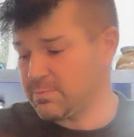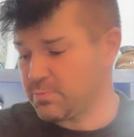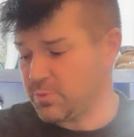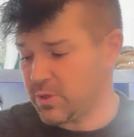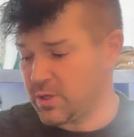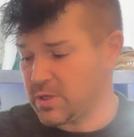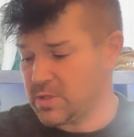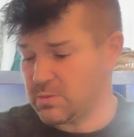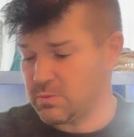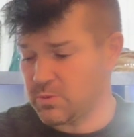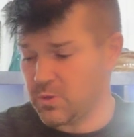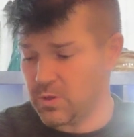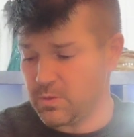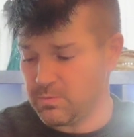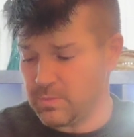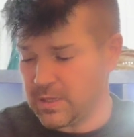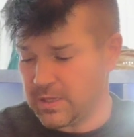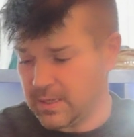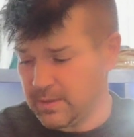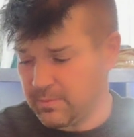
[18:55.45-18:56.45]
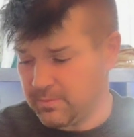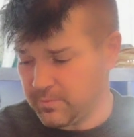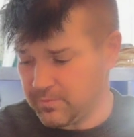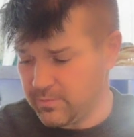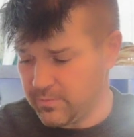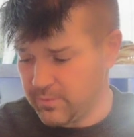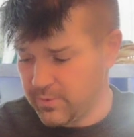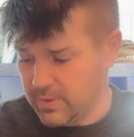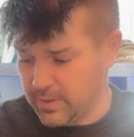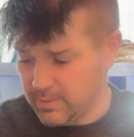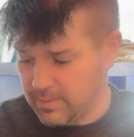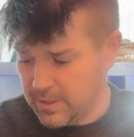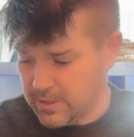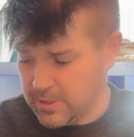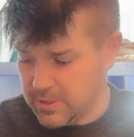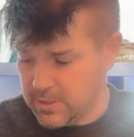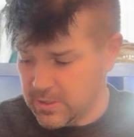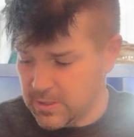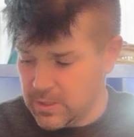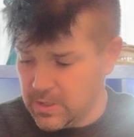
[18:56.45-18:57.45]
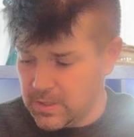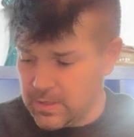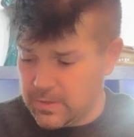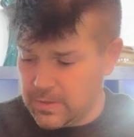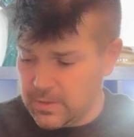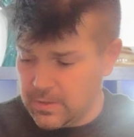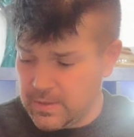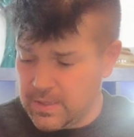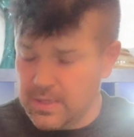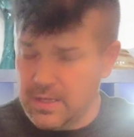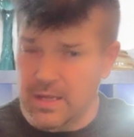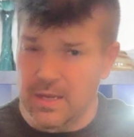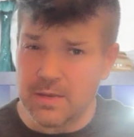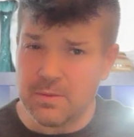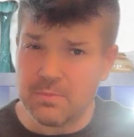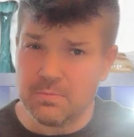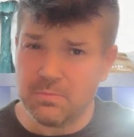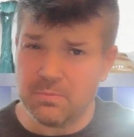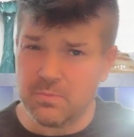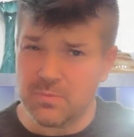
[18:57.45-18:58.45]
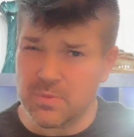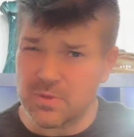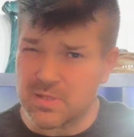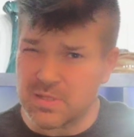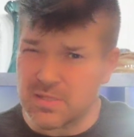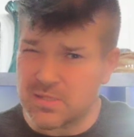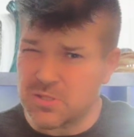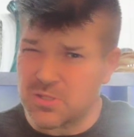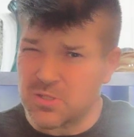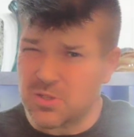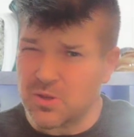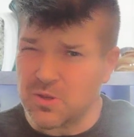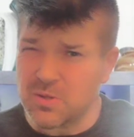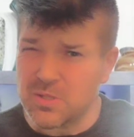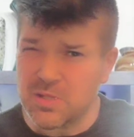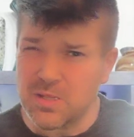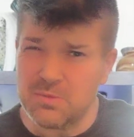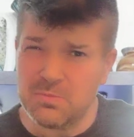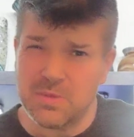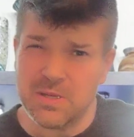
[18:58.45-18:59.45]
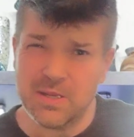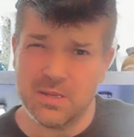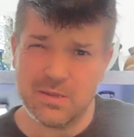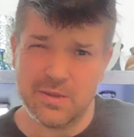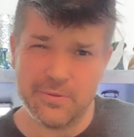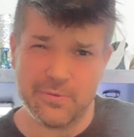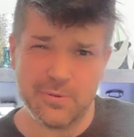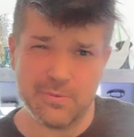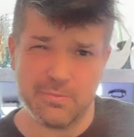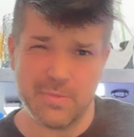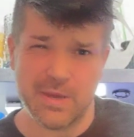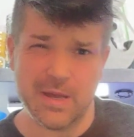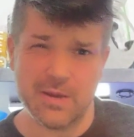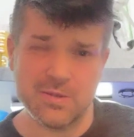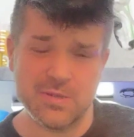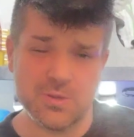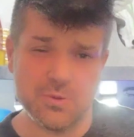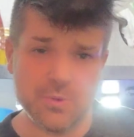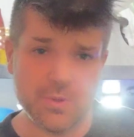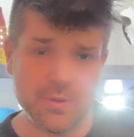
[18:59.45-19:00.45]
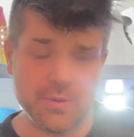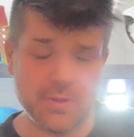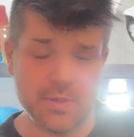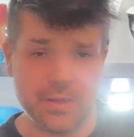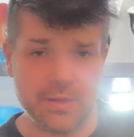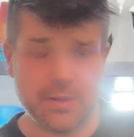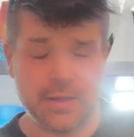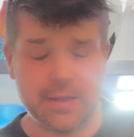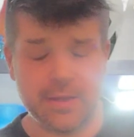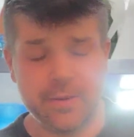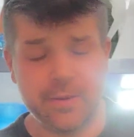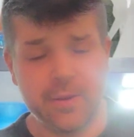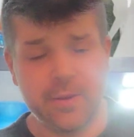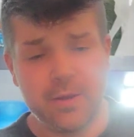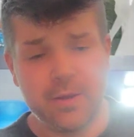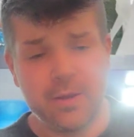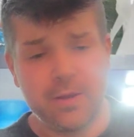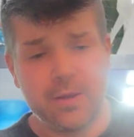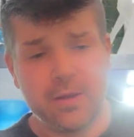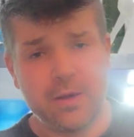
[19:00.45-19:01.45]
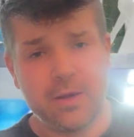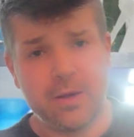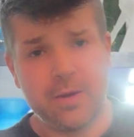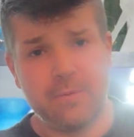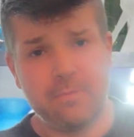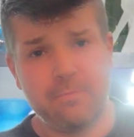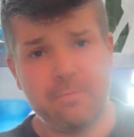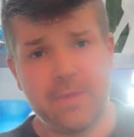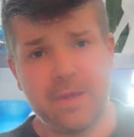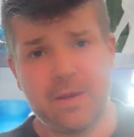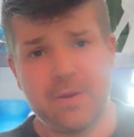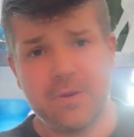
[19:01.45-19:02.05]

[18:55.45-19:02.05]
it's good money, very much. And then stones can be in different metals you wouldn't think. Like, they don't